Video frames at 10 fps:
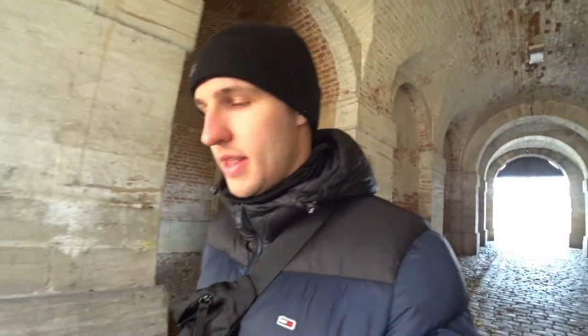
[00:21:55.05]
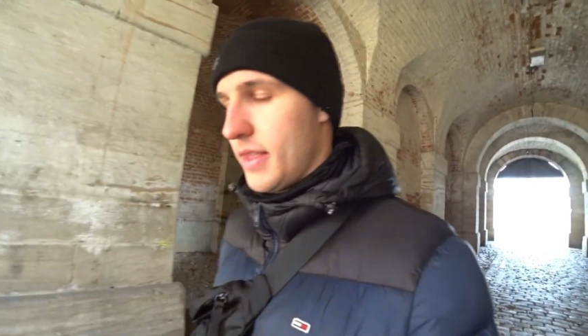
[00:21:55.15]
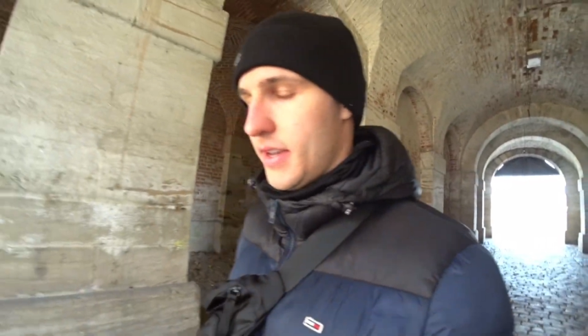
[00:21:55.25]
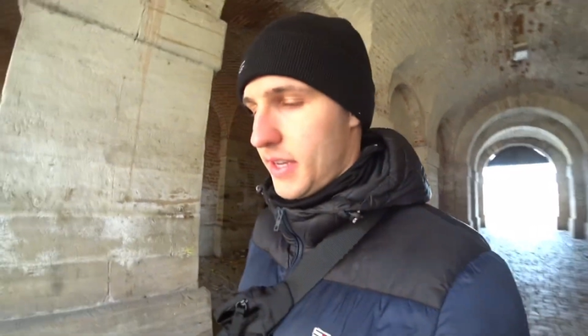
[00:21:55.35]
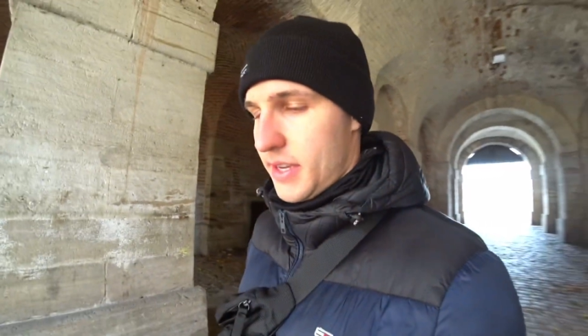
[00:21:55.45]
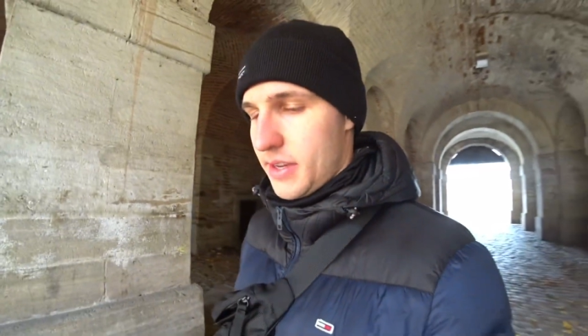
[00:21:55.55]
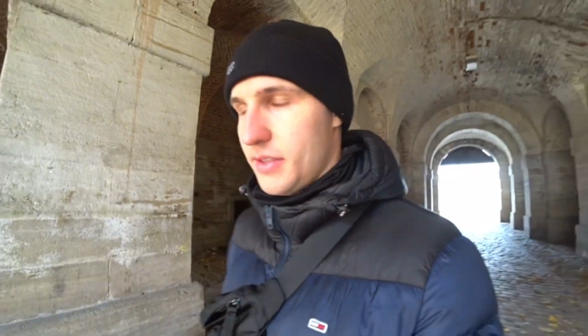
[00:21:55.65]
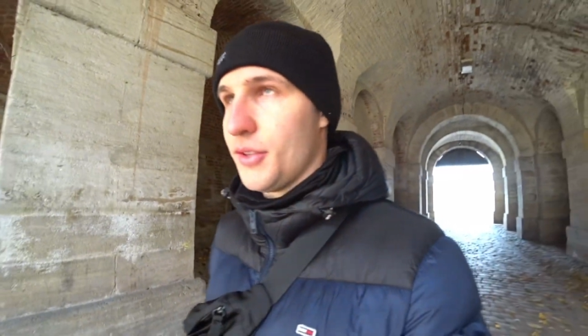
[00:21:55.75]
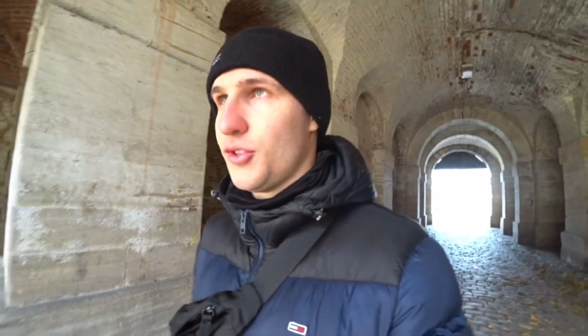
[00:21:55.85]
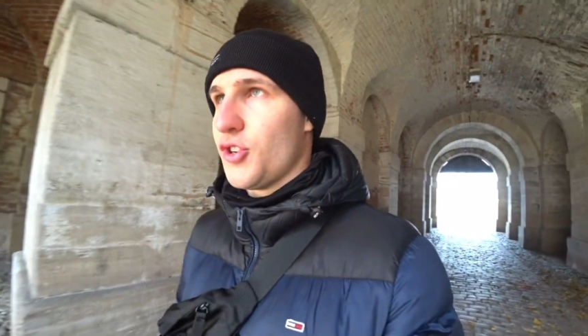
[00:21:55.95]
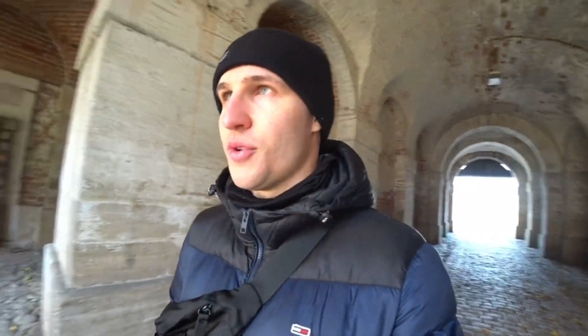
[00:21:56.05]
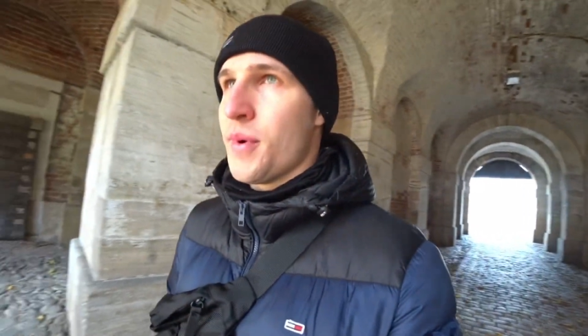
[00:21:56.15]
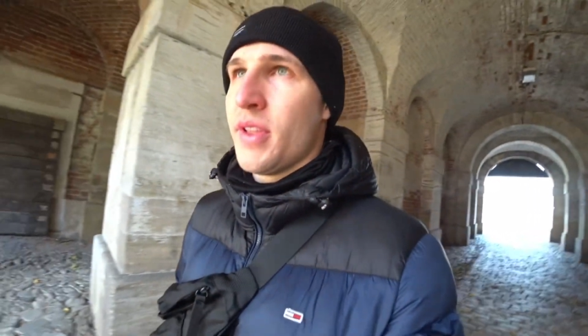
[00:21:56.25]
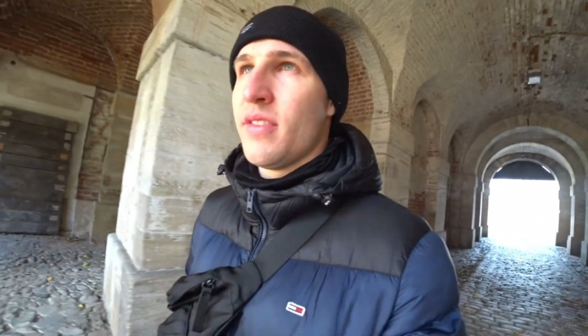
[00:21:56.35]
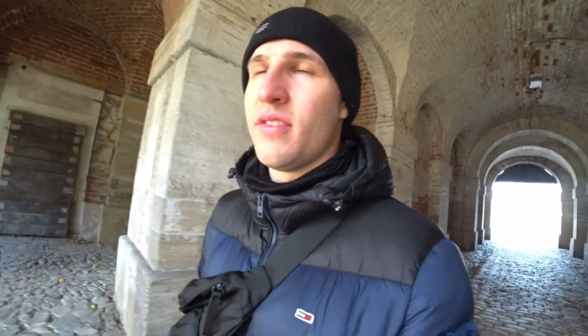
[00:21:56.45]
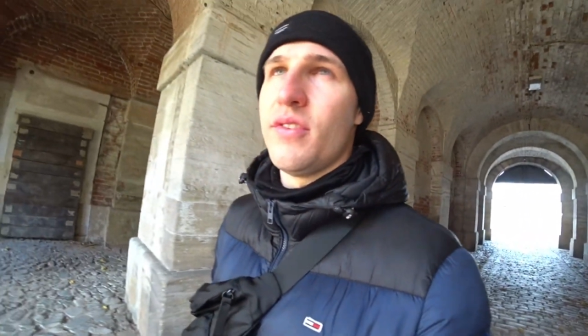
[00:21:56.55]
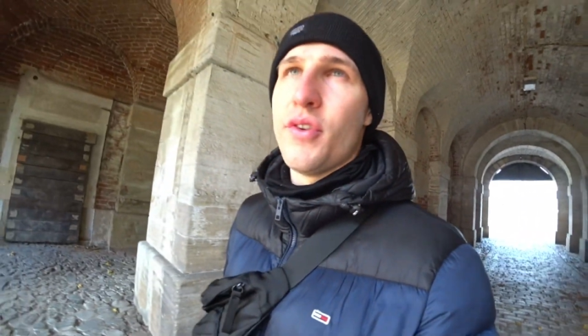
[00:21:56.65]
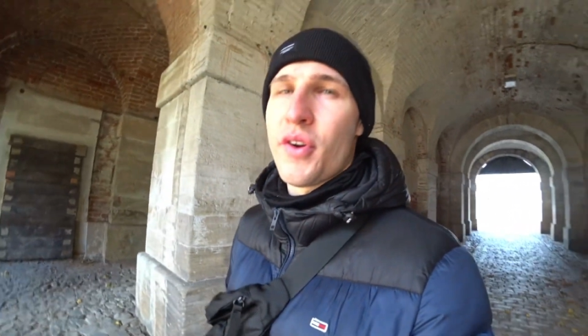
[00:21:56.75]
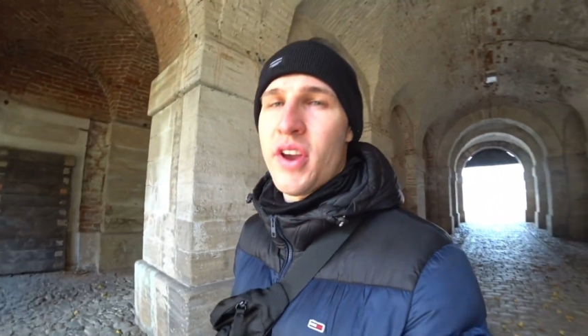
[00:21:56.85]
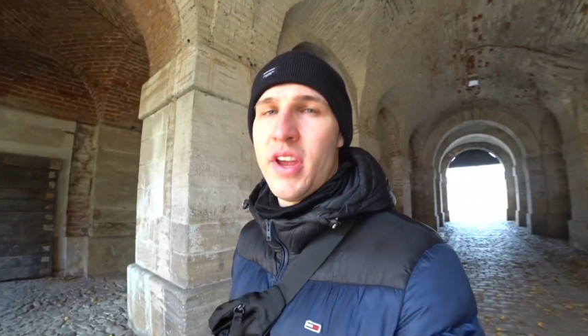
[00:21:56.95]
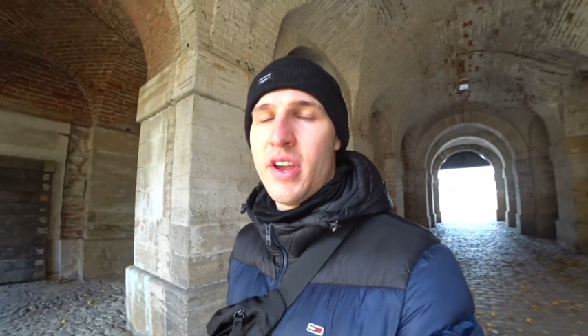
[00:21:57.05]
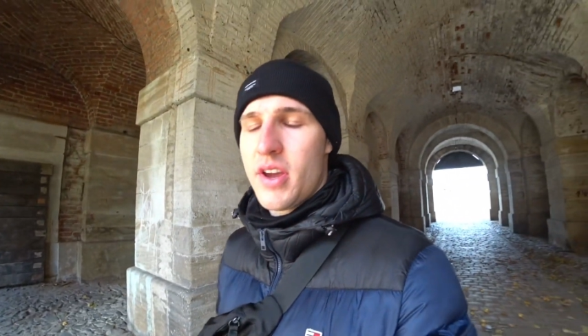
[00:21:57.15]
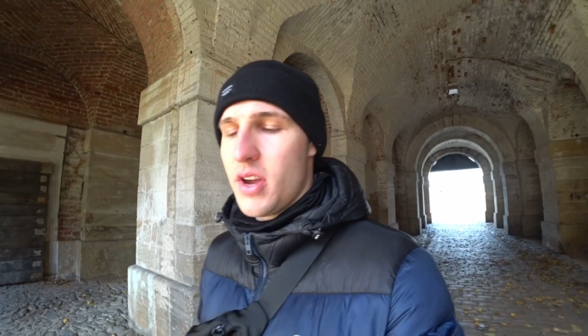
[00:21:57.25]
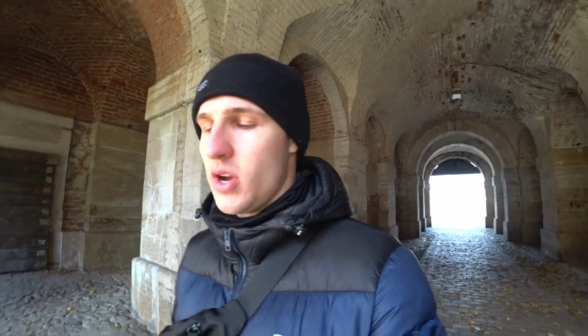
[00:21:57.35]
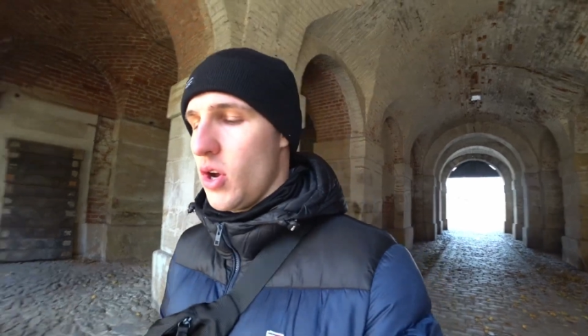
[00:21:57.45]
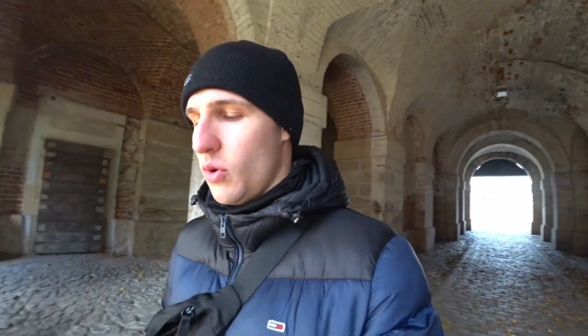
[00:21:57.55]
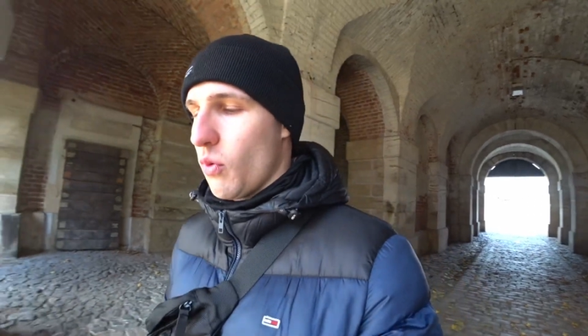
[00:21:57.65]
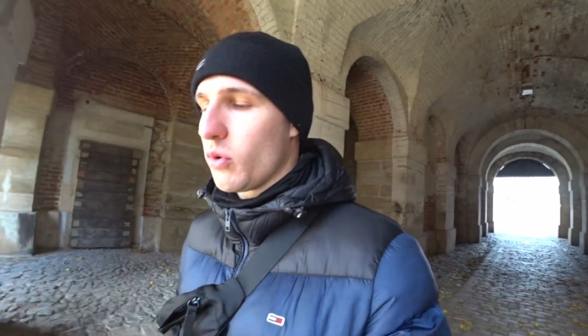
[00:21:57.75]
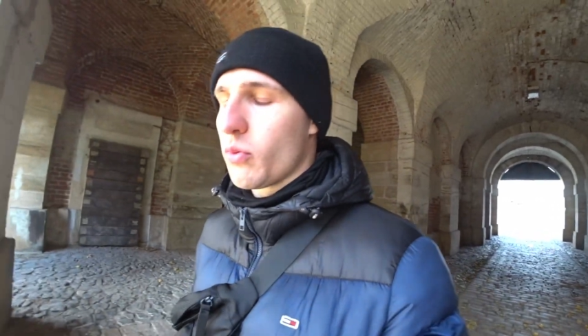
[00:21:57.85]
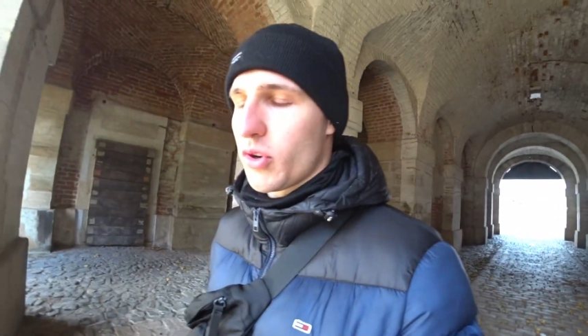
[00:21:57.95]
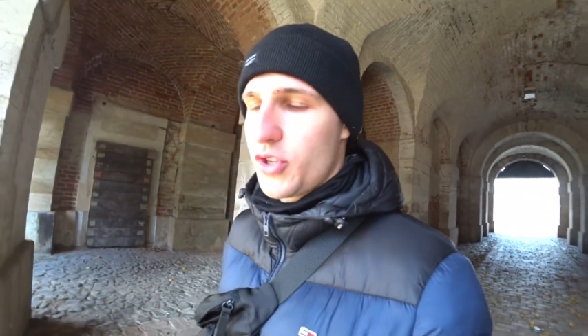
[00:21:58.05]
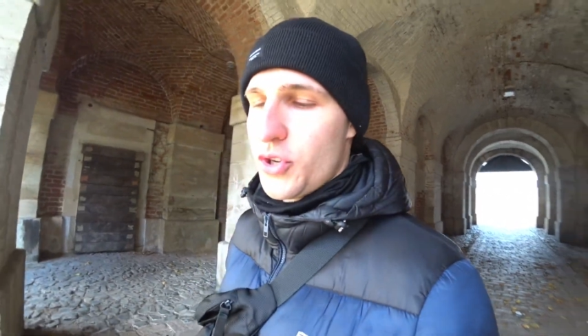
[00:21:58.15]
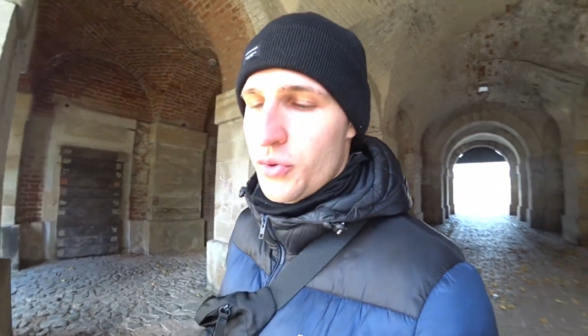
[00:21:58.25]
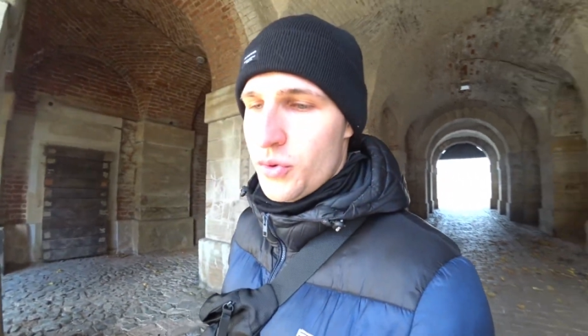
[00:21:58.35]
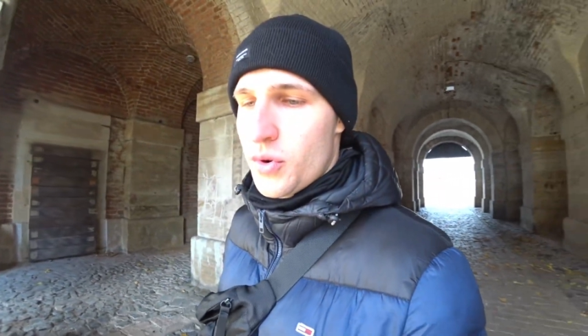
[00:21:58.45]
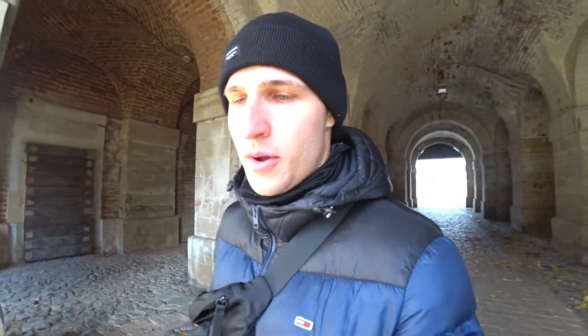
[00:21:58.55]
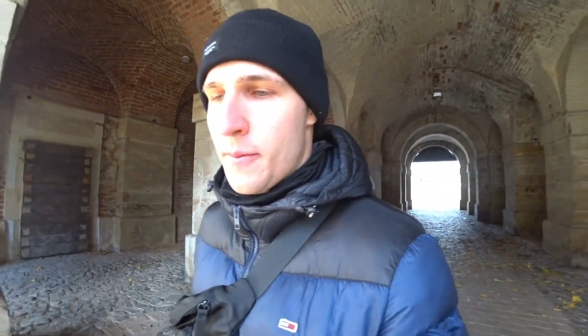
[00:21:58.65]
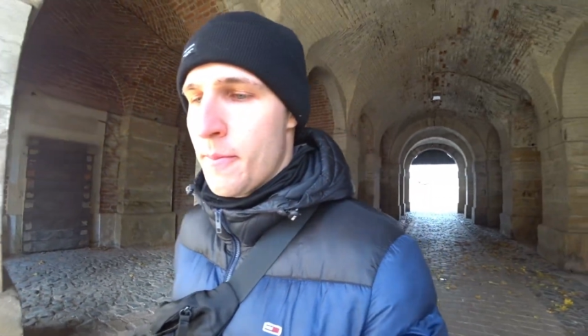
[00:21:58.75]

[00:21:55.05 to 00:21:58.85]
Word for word: like the Germans during World War II,